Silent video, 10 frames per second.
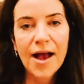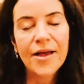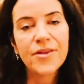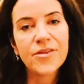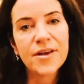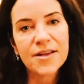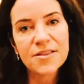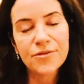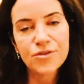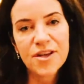And then the
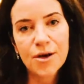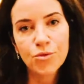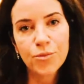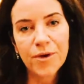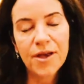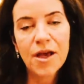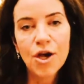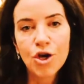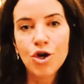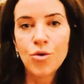next level down would be
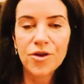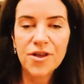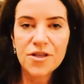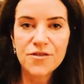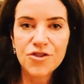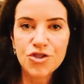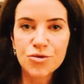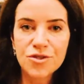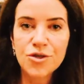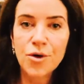who are the
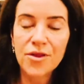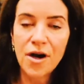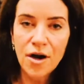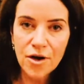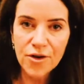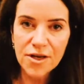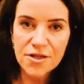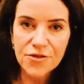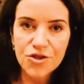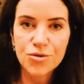individuals, who are the hiring
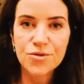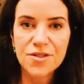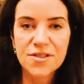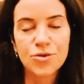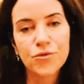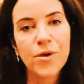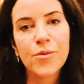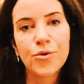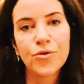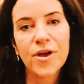individuals, the sort of
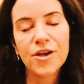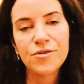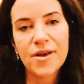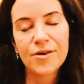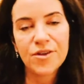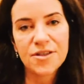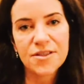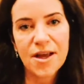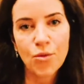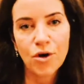people that you now need
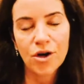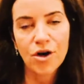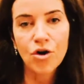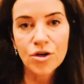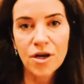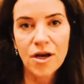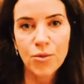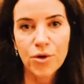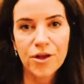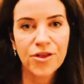to network
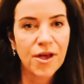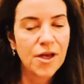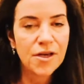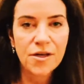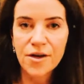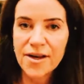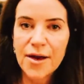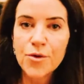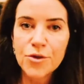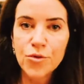online with.
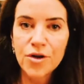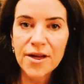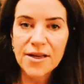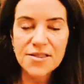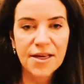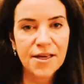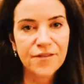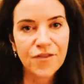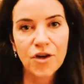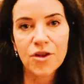Connect with them on
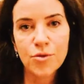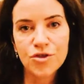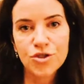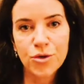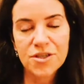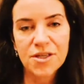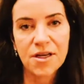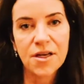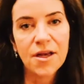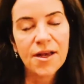LinkedIn, follow them on
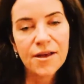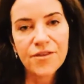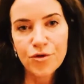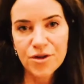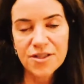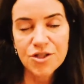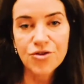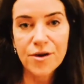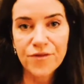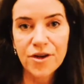Twitter. If they're on
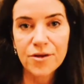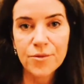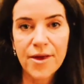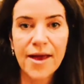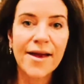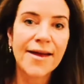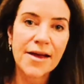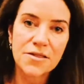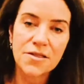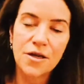Instagram, follow them there and
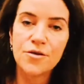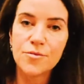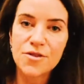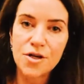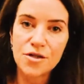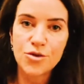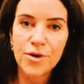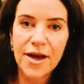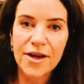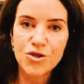get to know them, start to
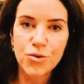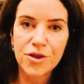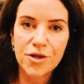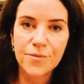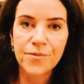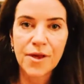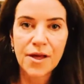engage with them.